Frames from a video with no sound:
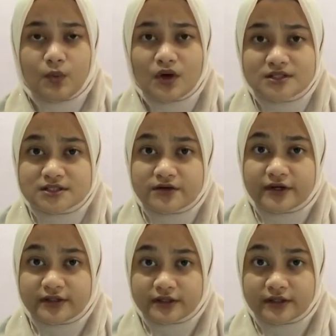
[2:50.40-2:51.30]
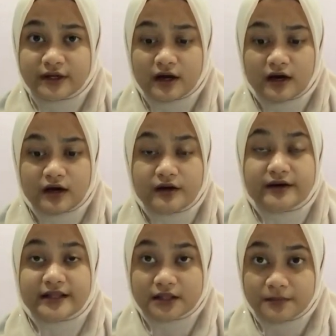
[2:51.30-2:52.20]
Once the returns
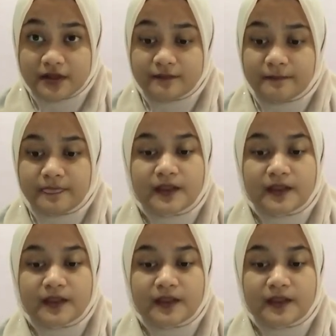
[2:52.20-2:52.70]
are determined,